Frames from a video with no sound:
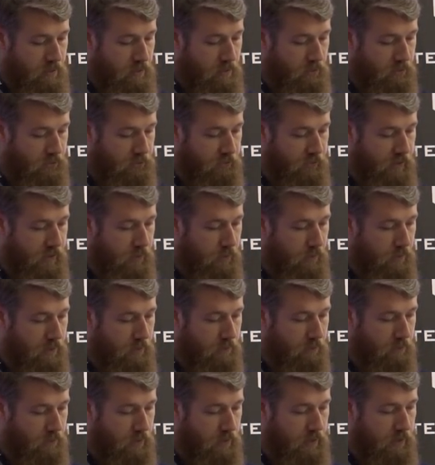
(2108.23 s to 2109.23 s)
you'll see what
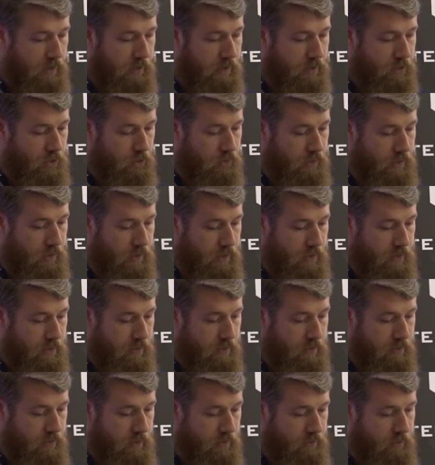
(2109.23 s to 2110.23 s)
I'm really doing
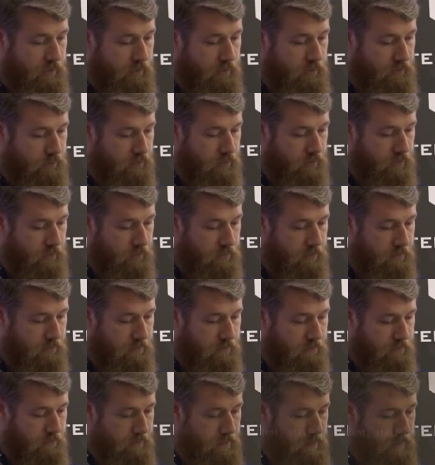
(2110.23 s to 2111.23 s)
here, and this is where
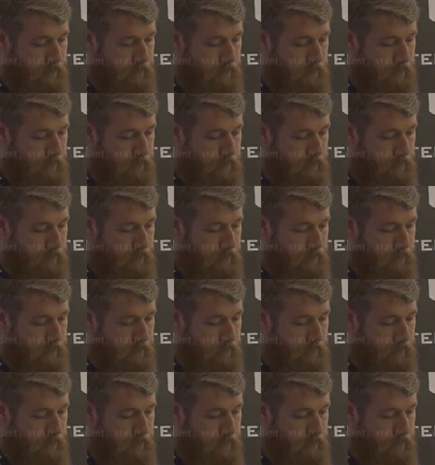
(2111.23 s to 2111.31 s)
the